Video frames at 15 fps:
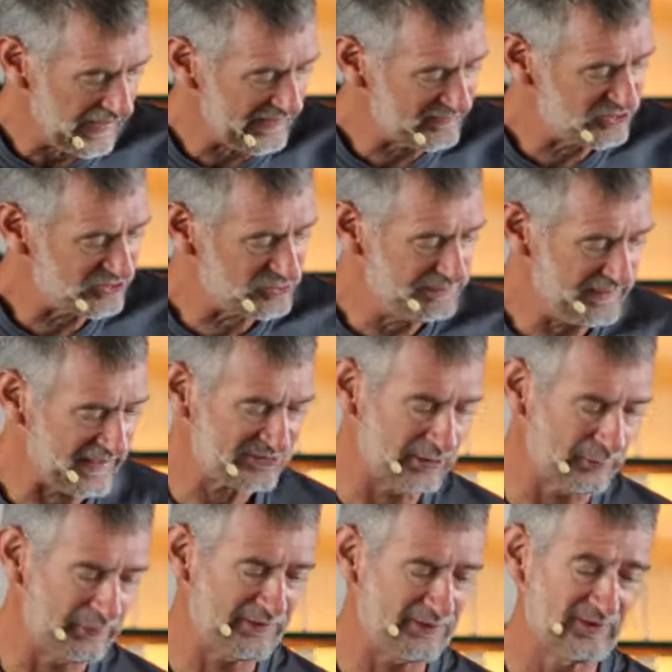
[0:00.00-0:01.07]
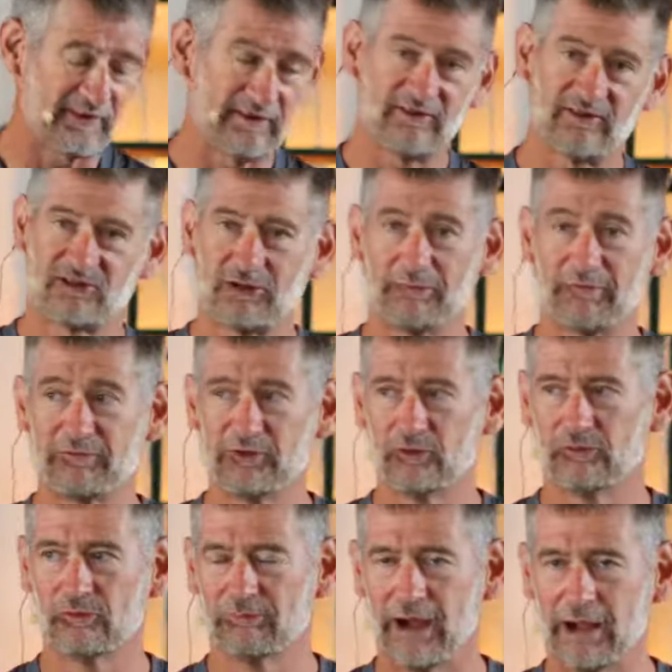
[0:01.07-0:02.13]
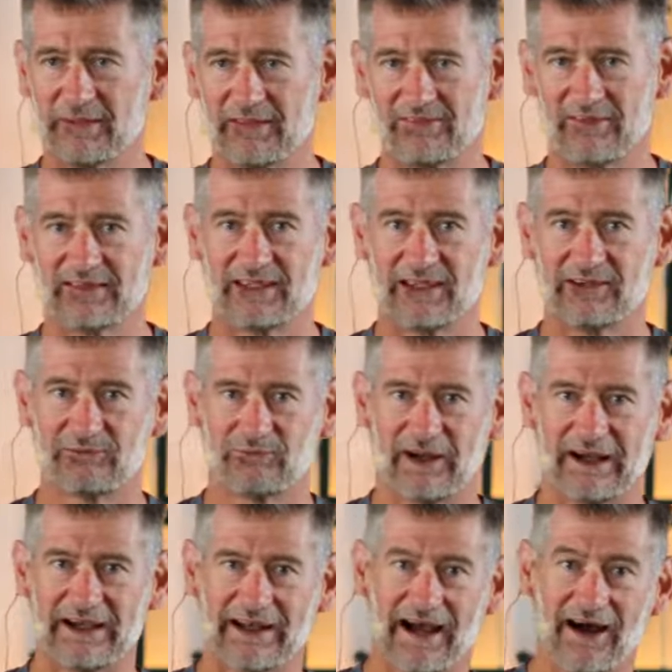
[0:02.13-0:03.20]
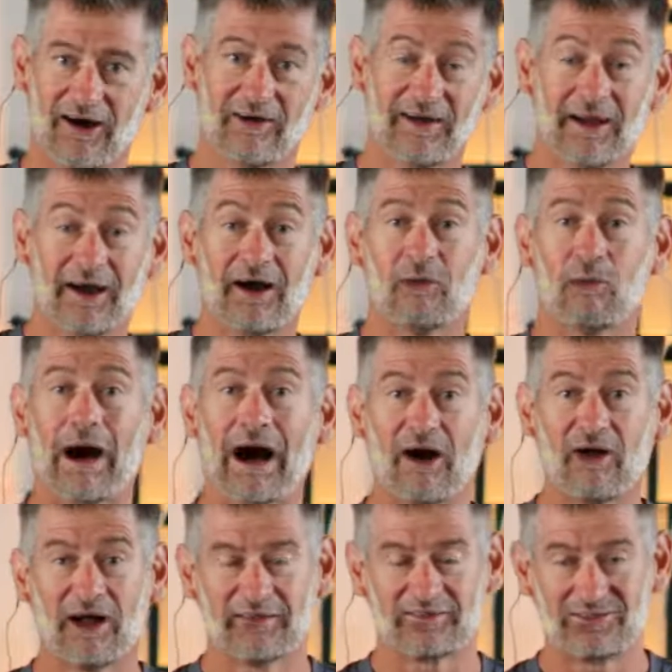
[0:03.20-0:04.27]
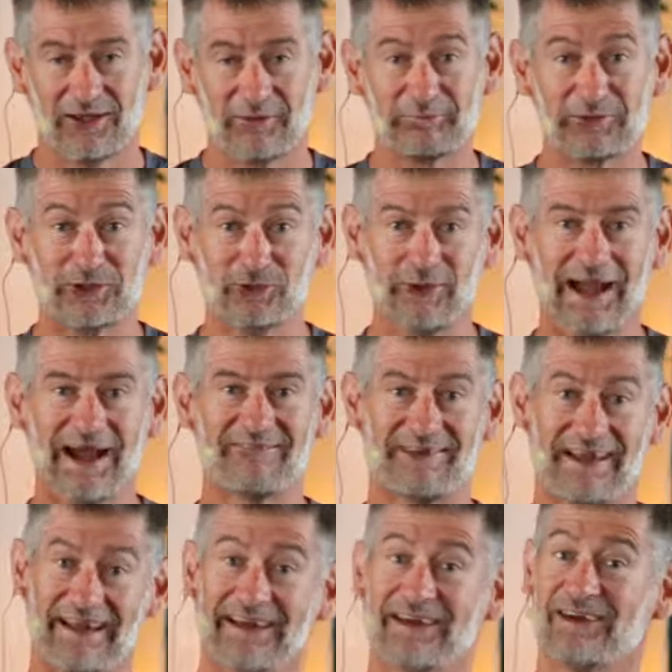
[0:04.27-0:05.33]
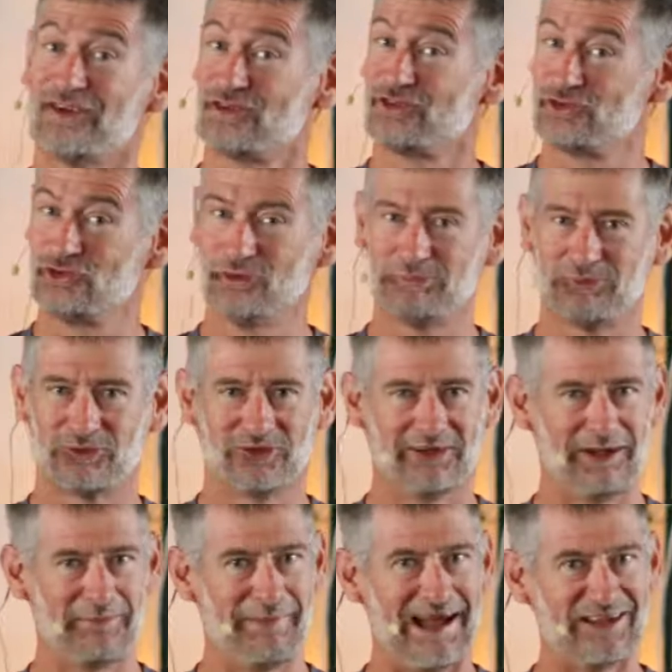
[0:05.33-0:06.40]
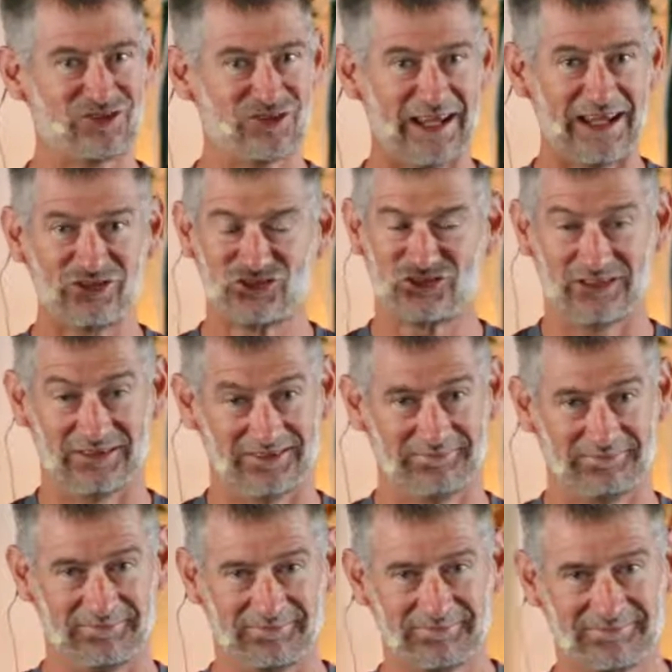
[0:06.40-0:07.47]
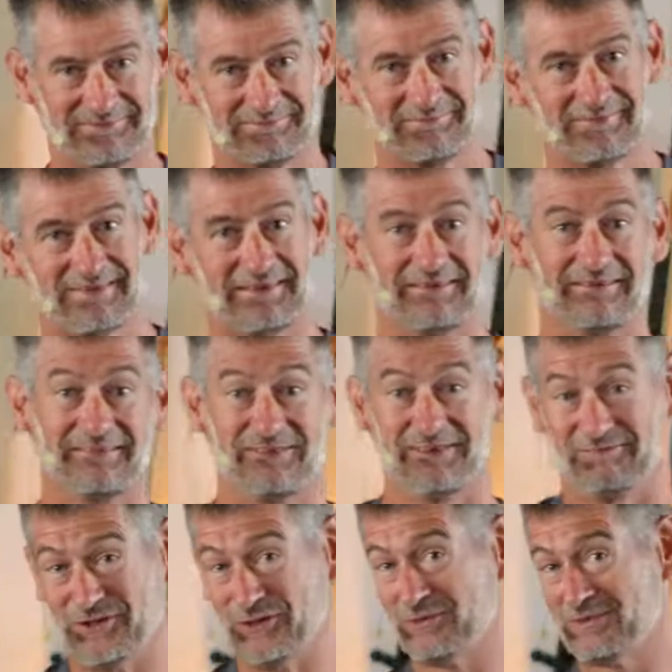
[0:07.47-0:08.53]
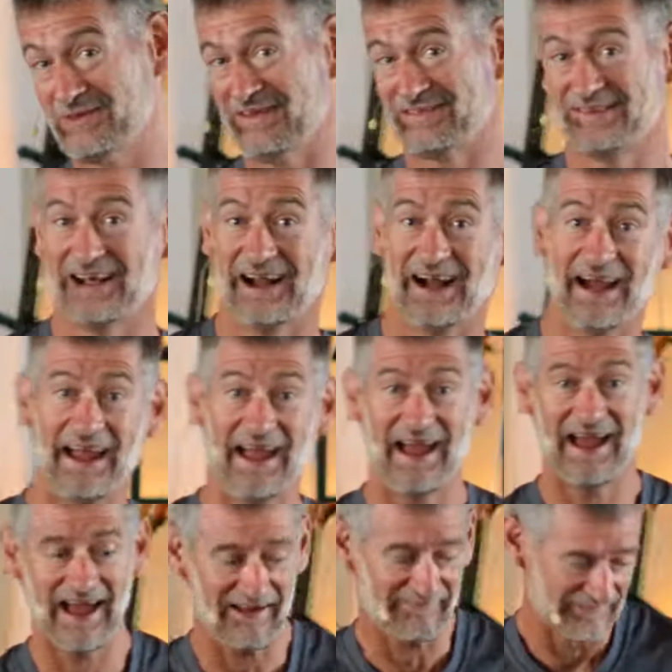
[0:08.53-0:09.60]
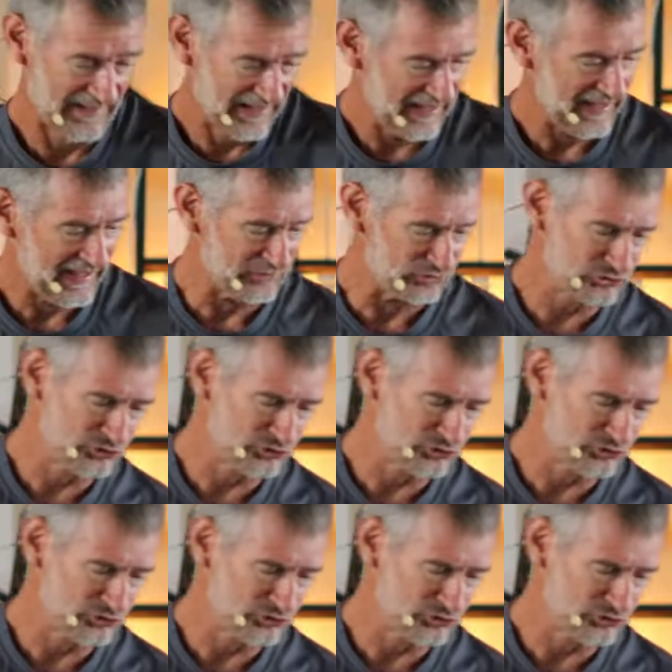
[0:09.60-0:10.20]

I suspect some of you might be thinking right now, wow, Tim, you have a super imagination. If you think that I have a